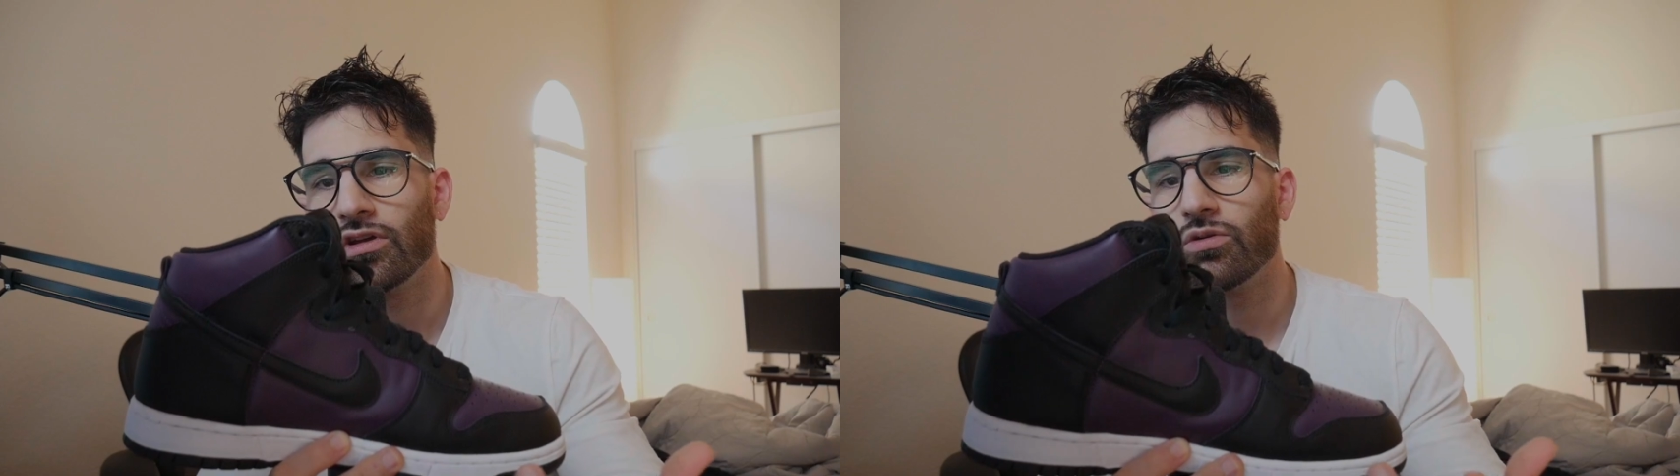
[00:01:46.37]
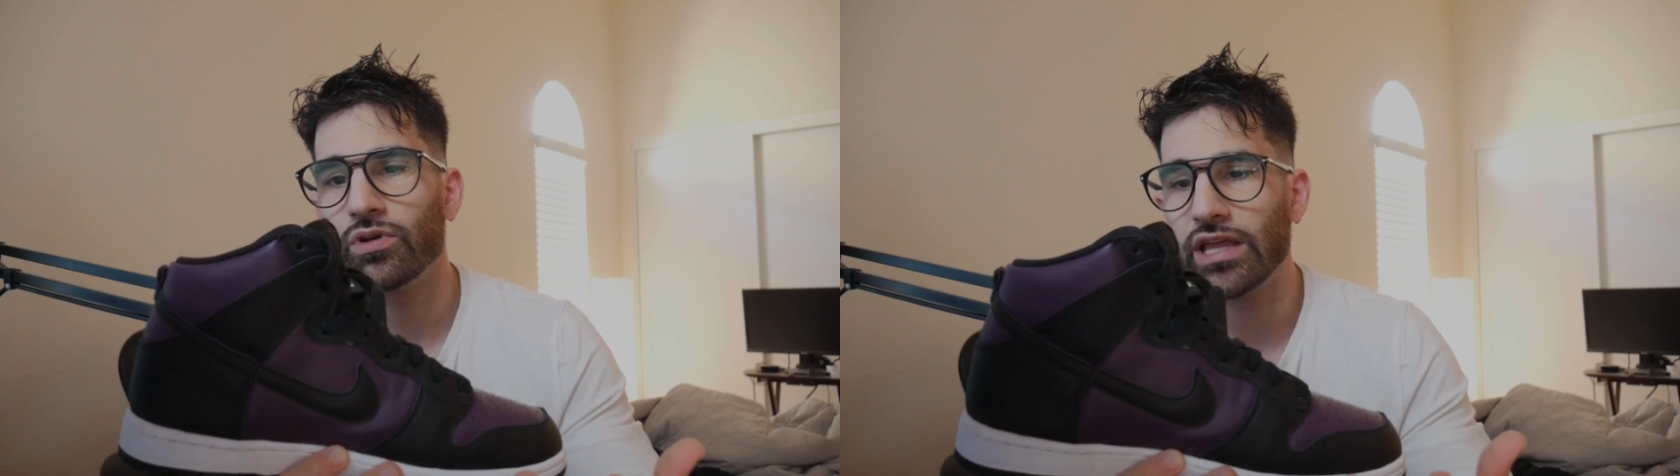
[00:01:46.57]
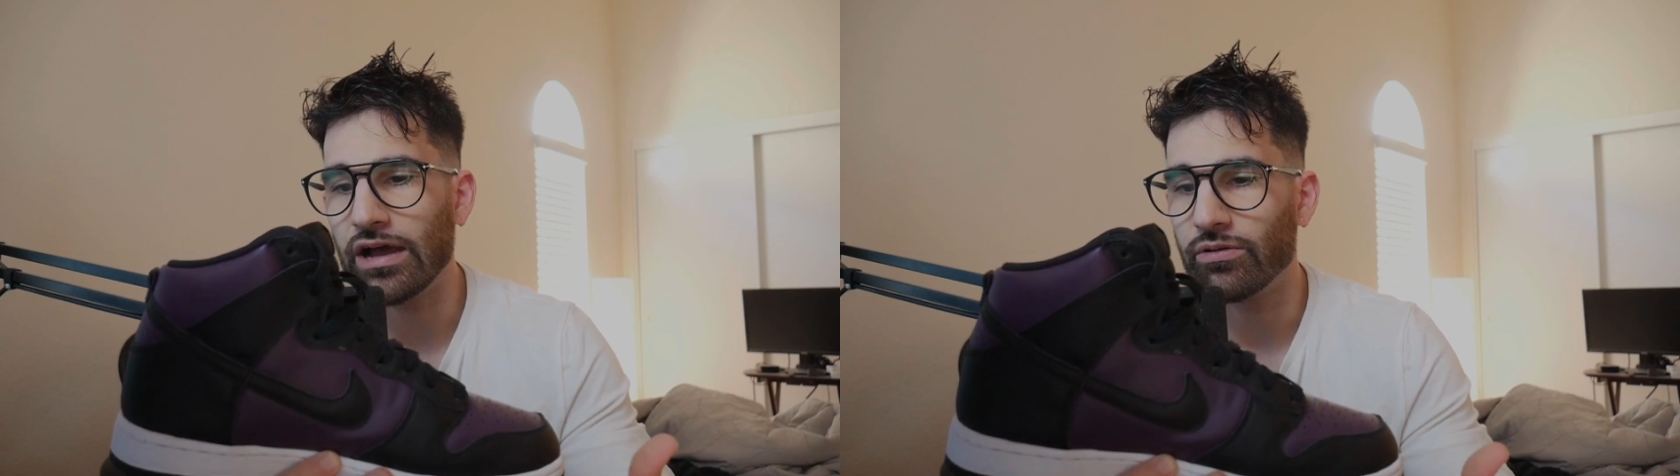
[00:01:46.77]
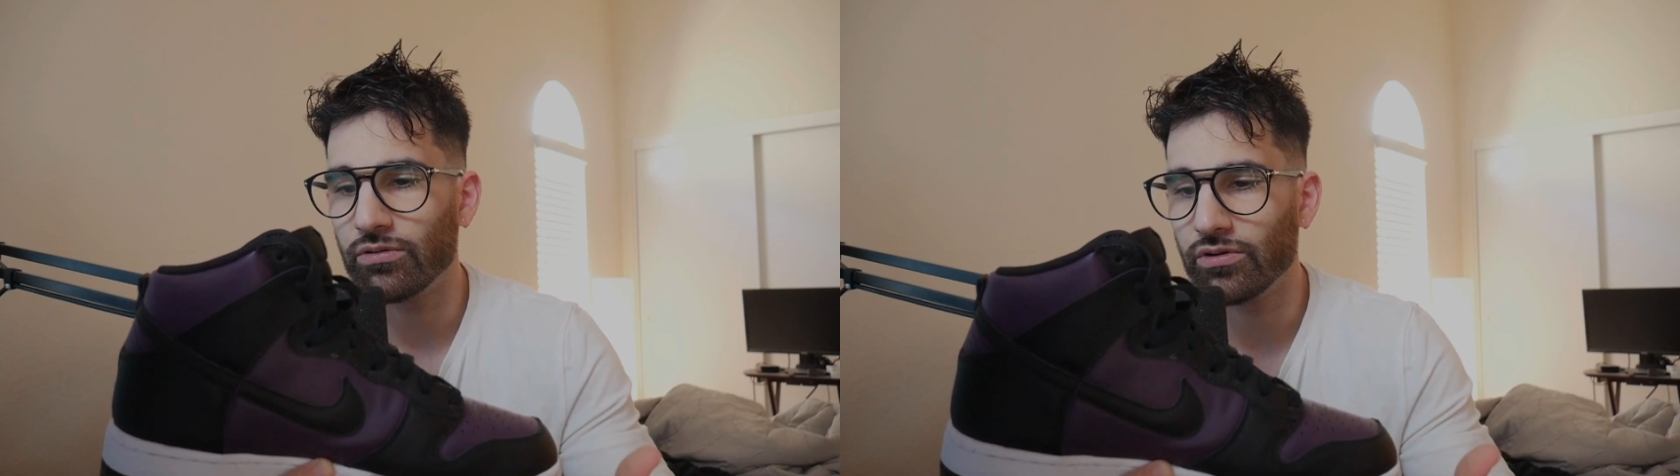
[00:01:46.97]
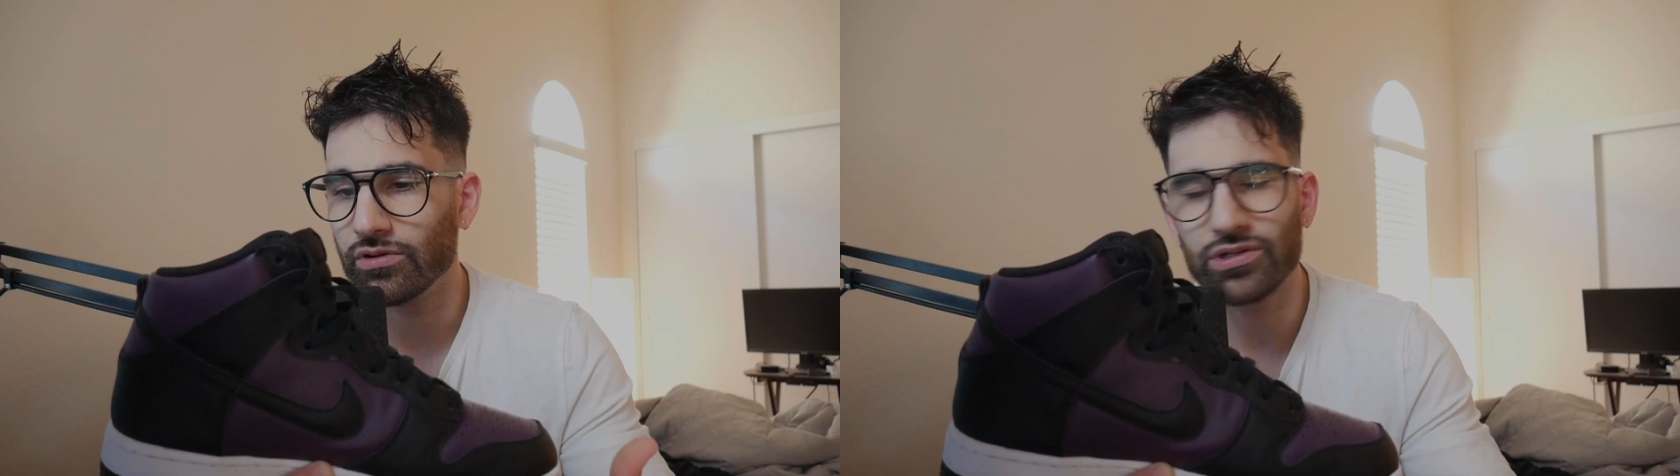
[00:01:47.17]
without
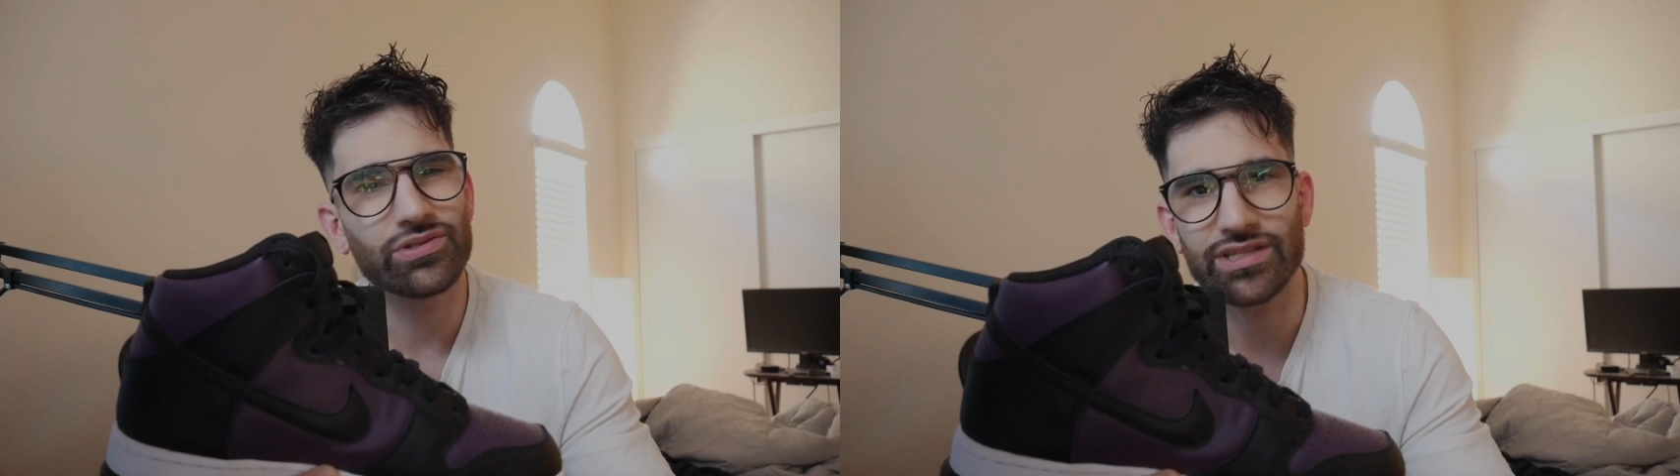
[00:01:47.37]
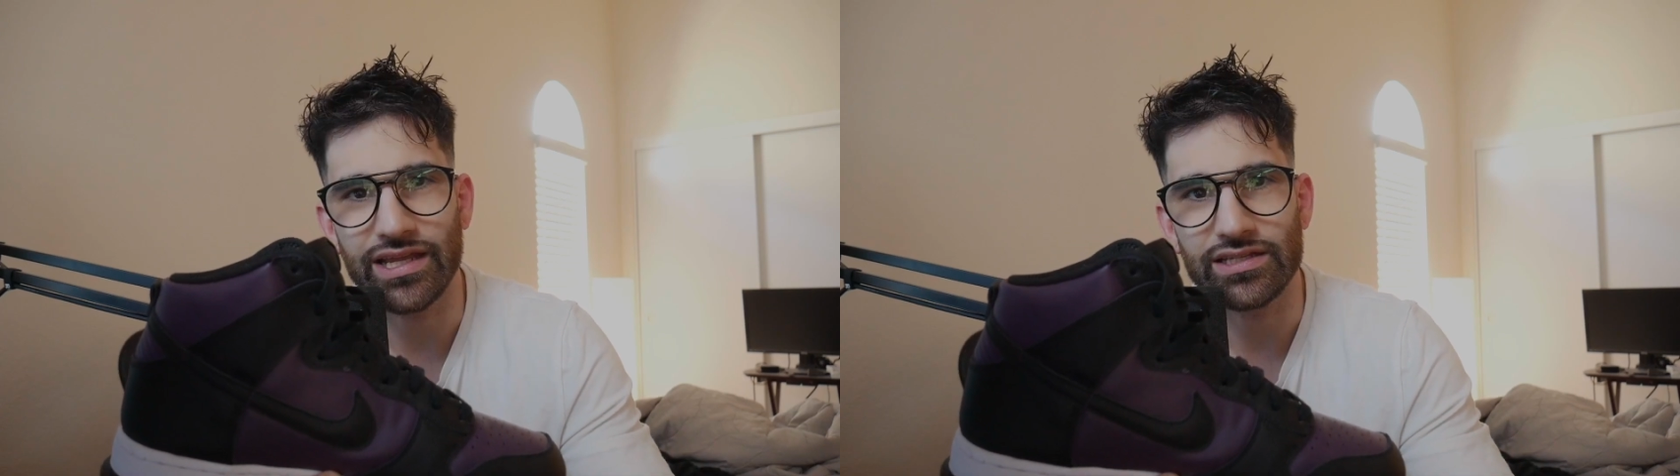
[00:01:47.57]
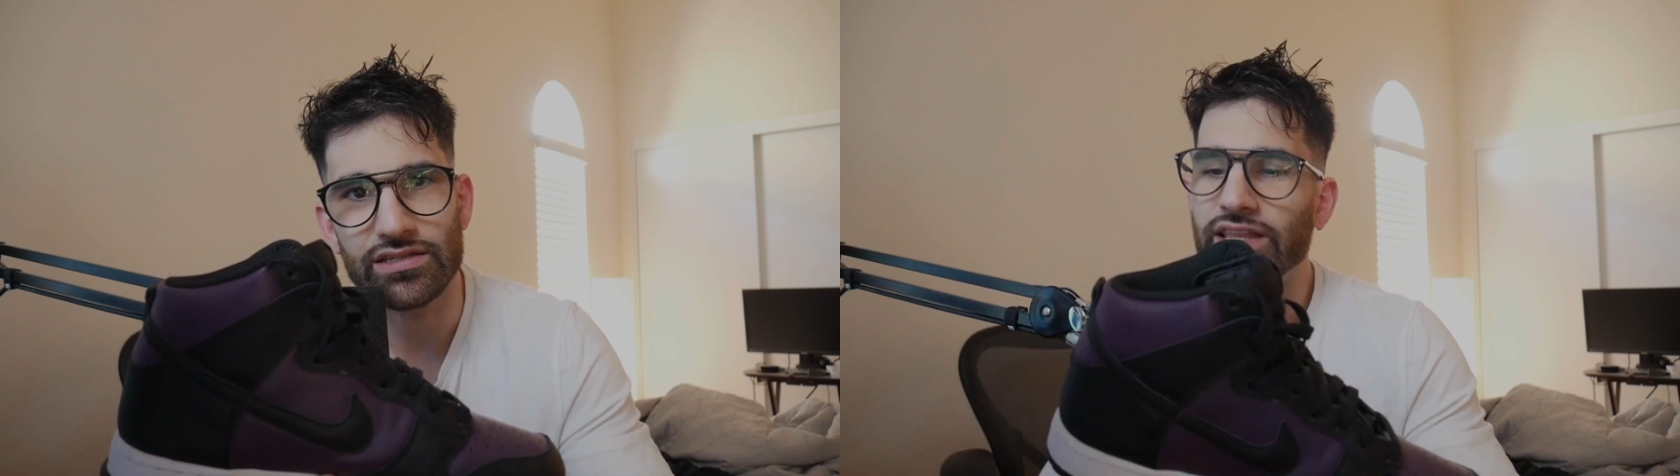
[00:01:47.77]
glue stains.